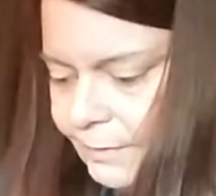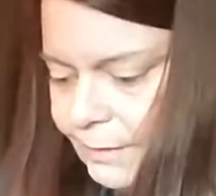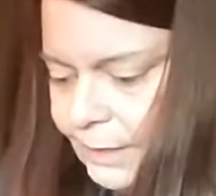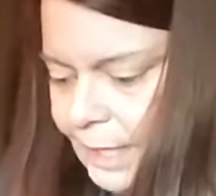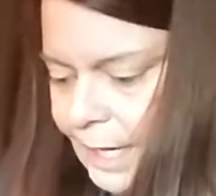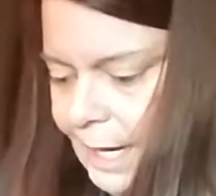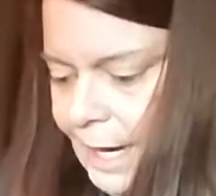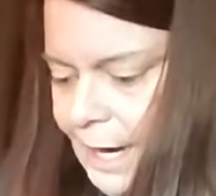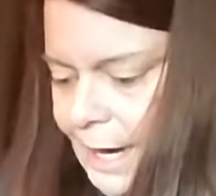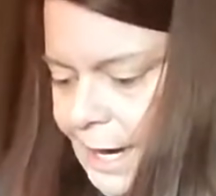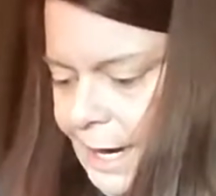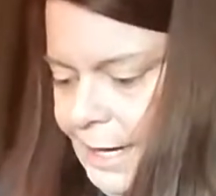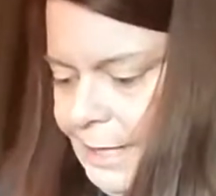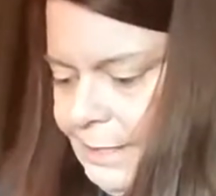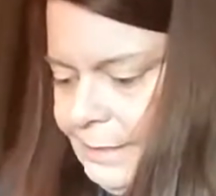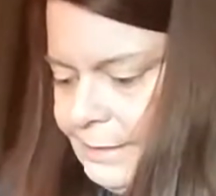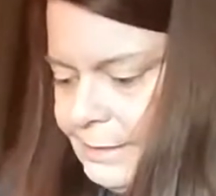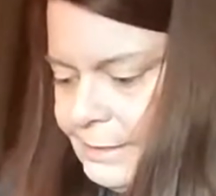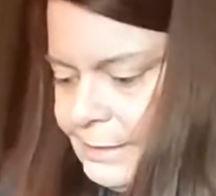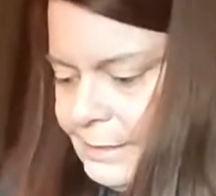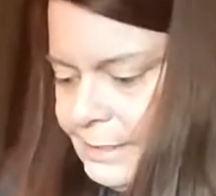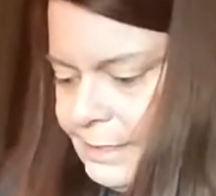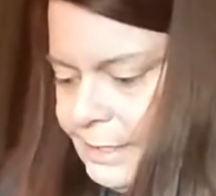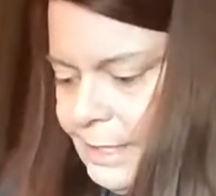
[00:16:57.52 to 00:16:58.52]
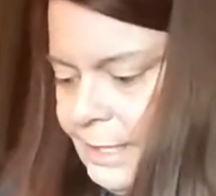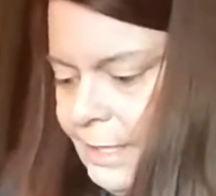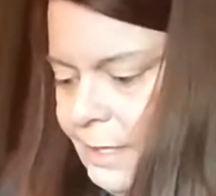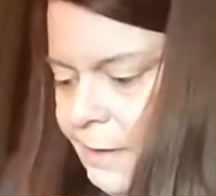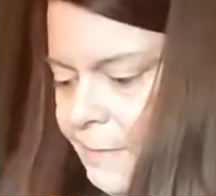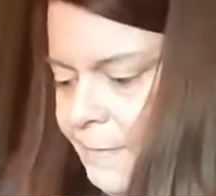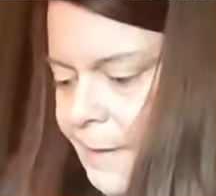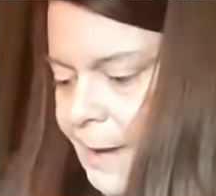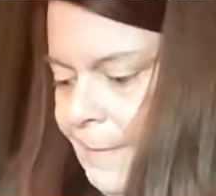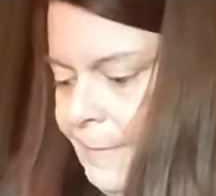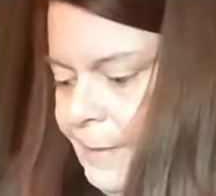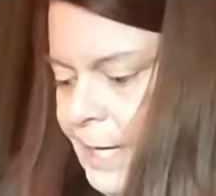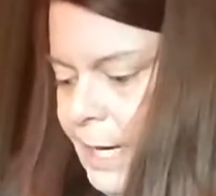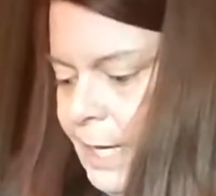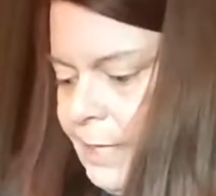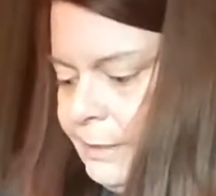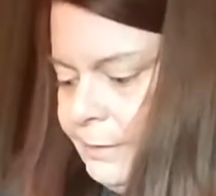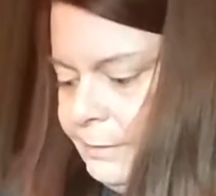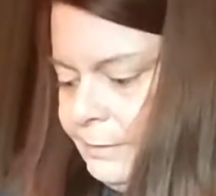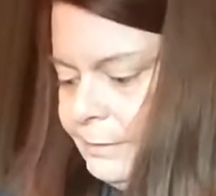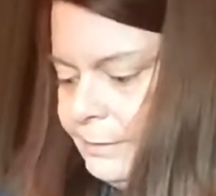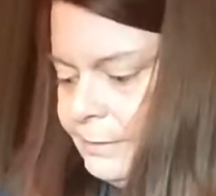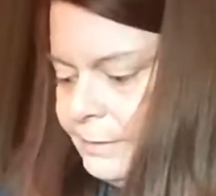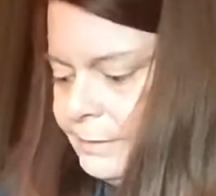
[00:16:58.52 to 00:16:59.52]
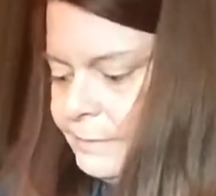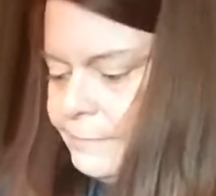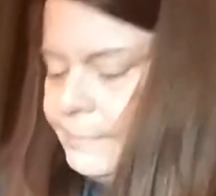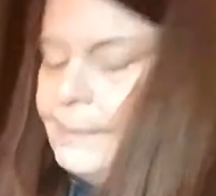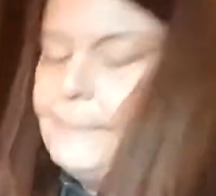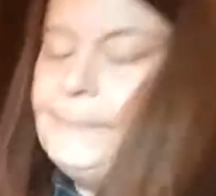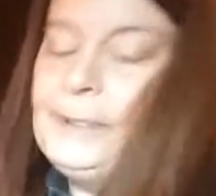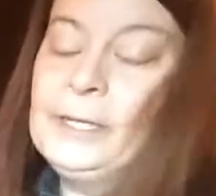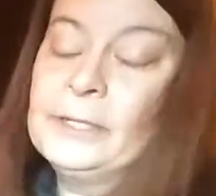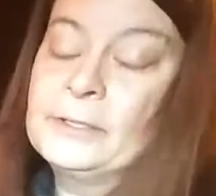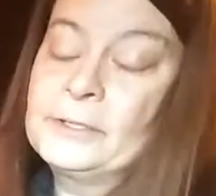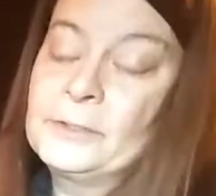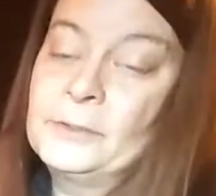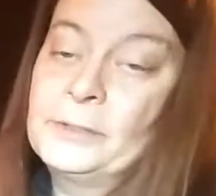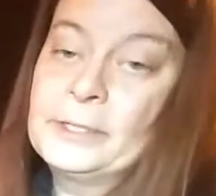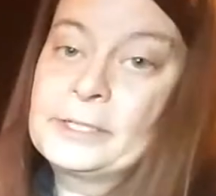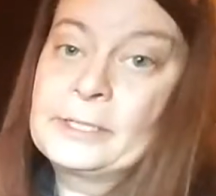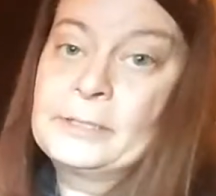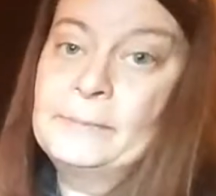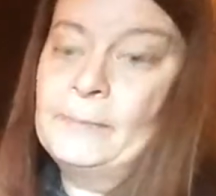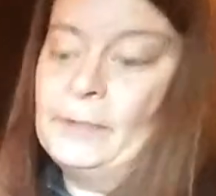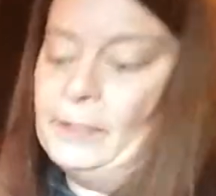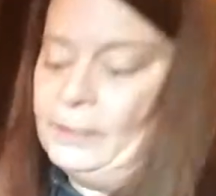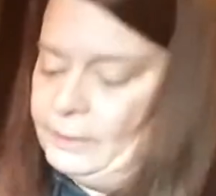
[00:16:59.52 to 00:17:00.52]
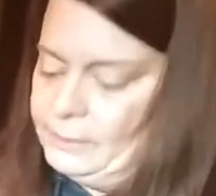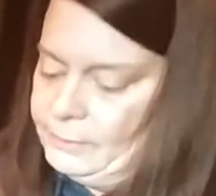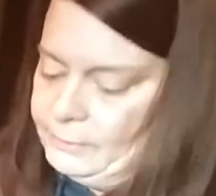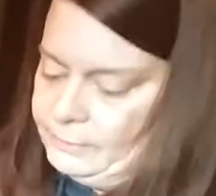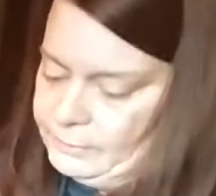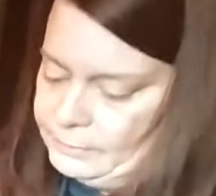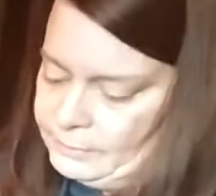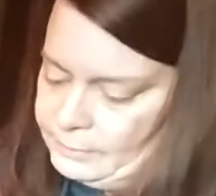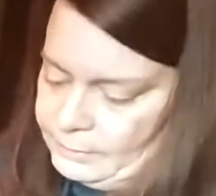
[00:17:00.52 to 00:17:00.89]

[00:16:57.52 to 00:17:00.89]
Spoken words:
and maybe I'll do it tomorrow.